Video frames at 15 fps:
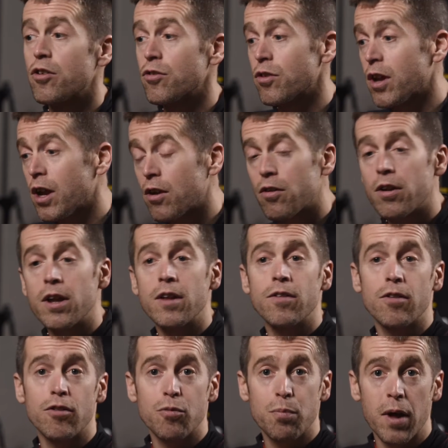there's
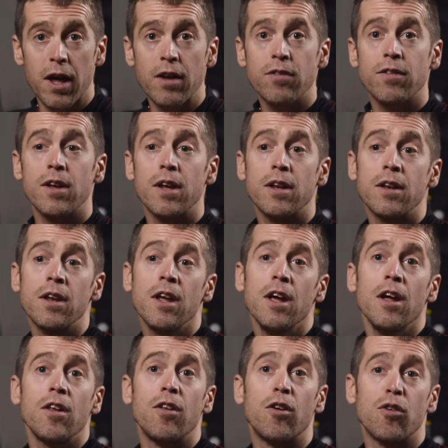gearing, there's pacing,
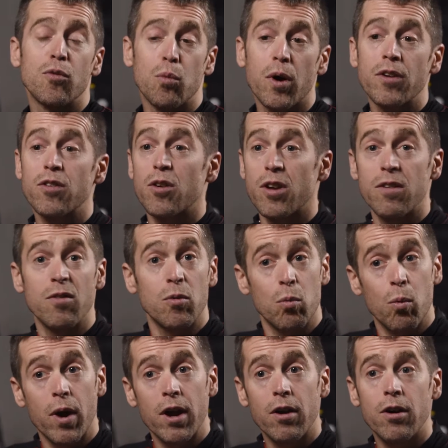there's what to
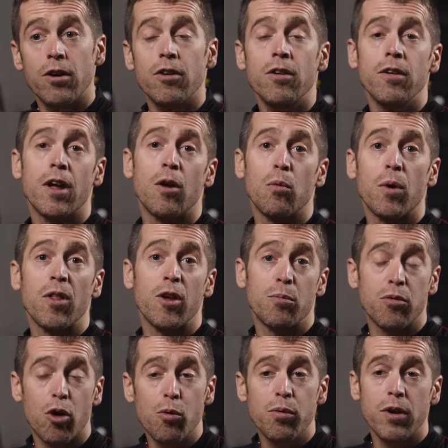even wear and what the
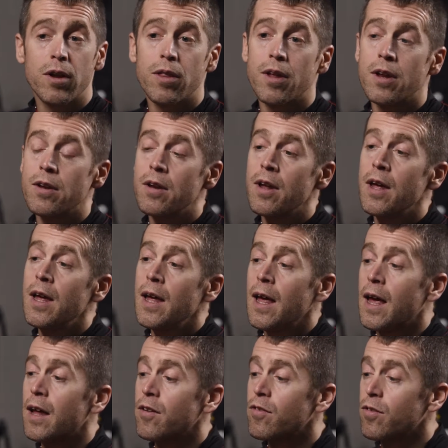appropriate thing.
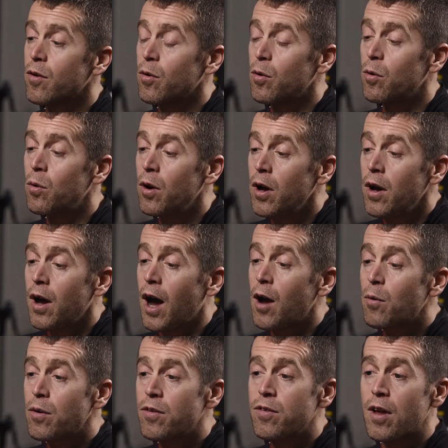And so
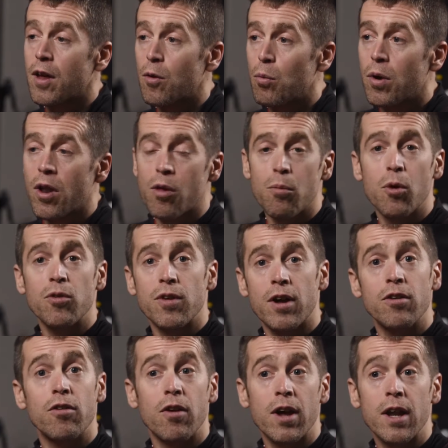I would say one of the most
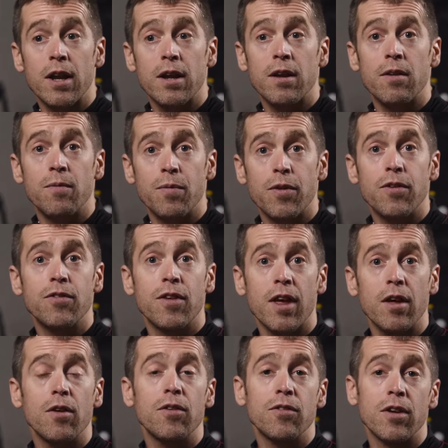underrated
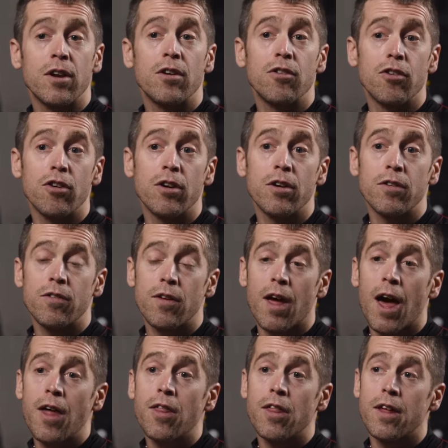skills in endurance
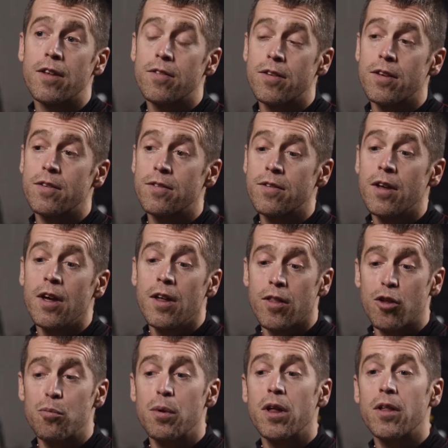athletes is
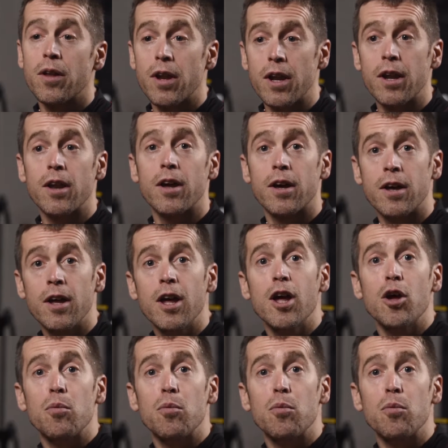the ability to